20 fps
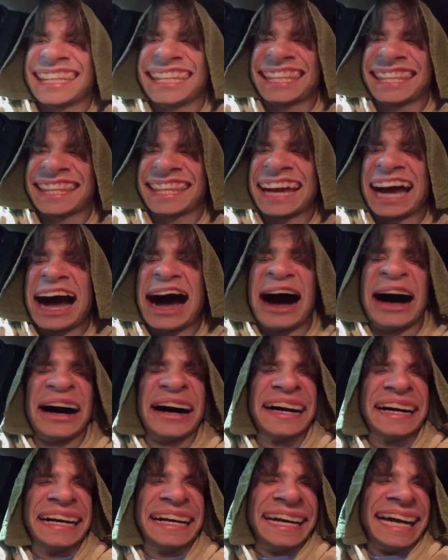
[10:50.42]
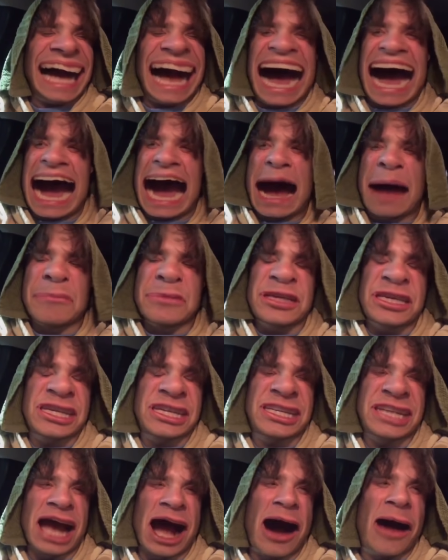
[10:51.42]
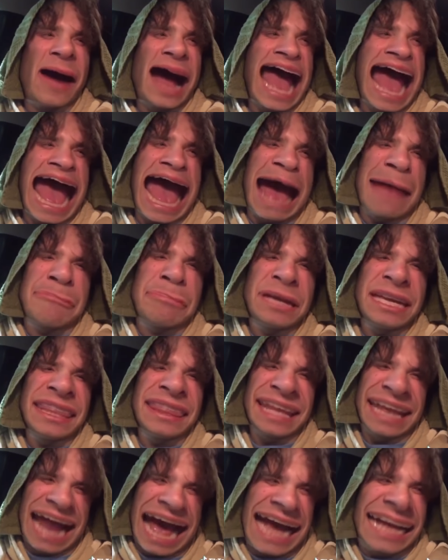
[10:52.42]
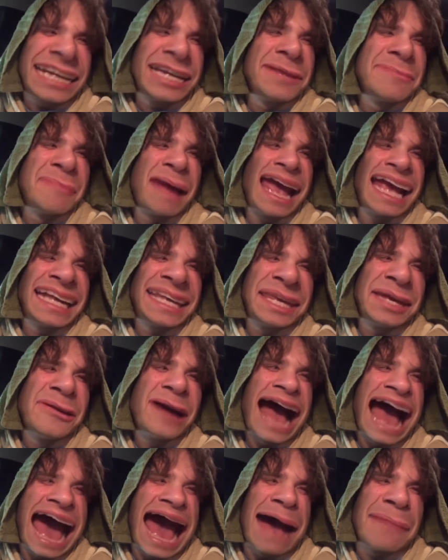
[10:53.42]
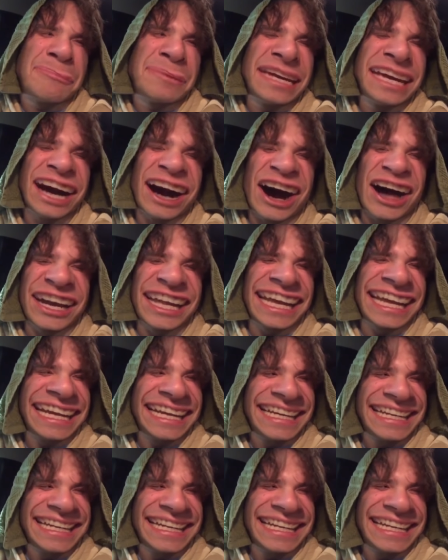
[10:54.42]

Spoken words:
Oh, I'm so happy that I could make you happy, honey.